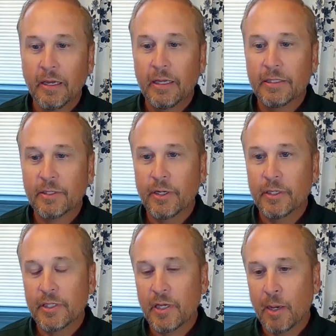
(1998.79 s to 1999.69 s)
And so
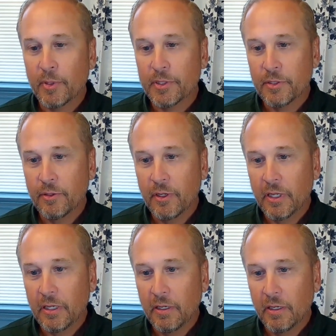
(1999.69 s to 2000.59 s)
here's the
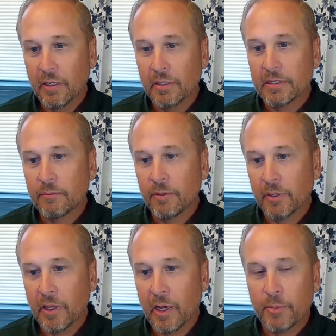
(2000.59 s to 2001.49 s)
opportunity. It's
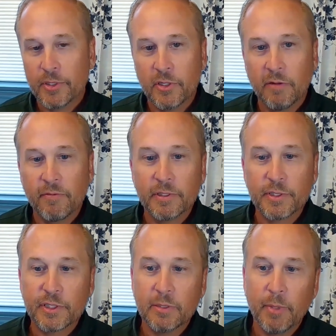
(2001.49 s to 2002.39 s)
really the opportunity for the
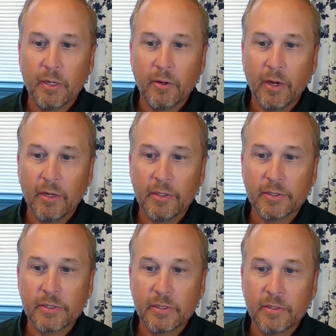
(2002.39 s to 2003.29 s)
system
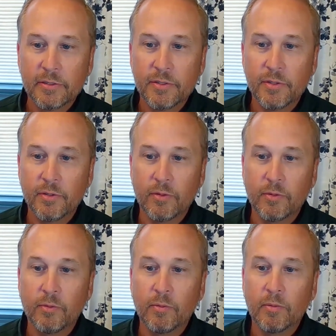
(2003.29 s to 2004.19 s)
integrators
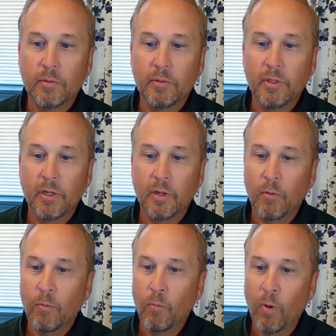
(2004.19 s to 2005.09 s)
to,
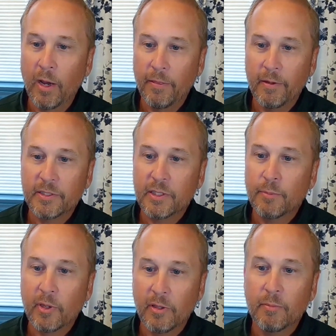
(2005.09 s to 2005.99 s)
one, they're
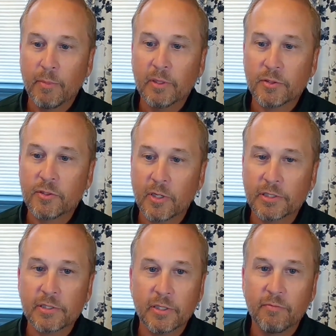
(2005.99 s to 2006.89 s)
typically the most
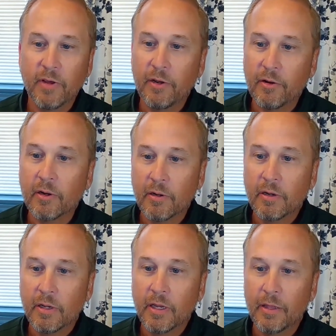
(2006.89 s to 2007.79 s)
trusted vendor
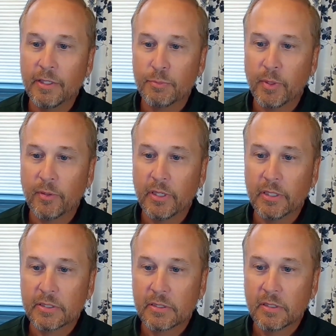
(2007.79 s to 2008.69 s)
in these
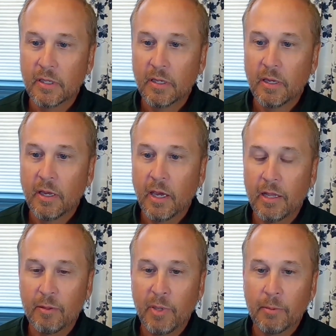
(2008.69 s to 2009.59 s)
buildings,
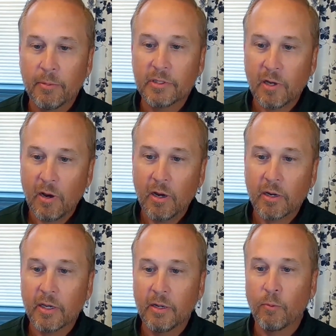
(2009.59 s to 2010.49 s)
and to be able to
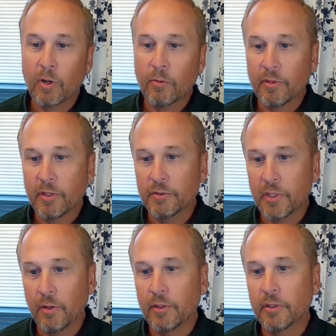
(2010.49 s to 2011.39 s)
talk and work with those
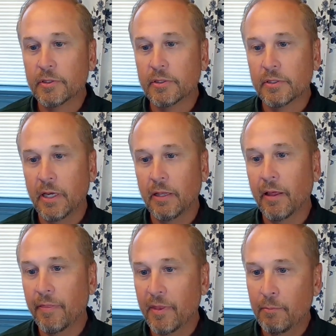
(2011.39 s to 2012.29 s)
owners and
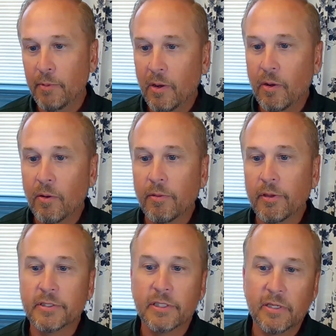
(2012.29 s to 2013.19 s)
let them know
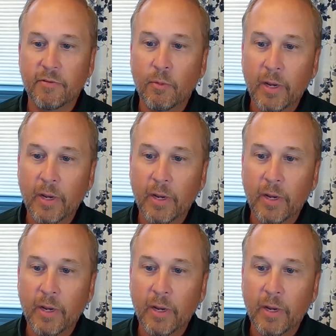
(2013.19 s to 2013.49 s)
there's a different